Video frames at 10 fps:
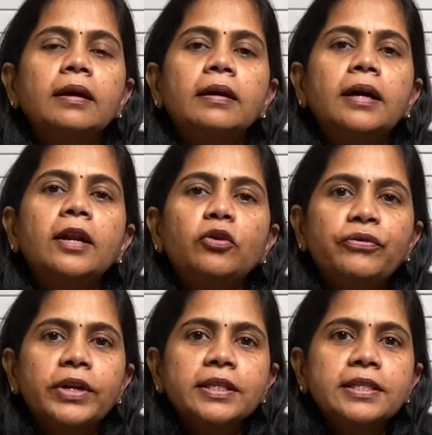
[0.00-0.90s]
Hello
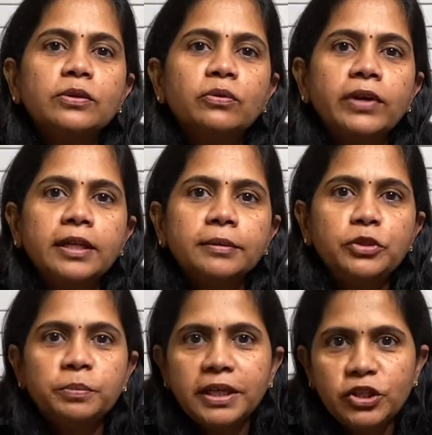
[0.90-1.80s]
friends, welcome to
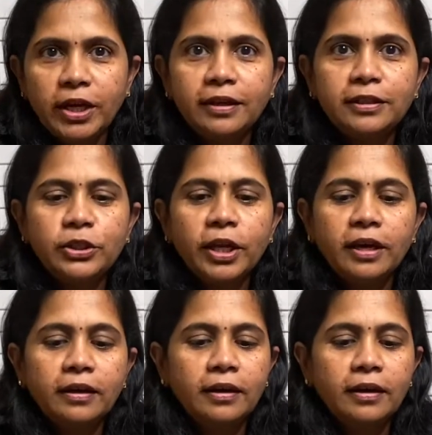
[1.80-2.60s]
my channel today.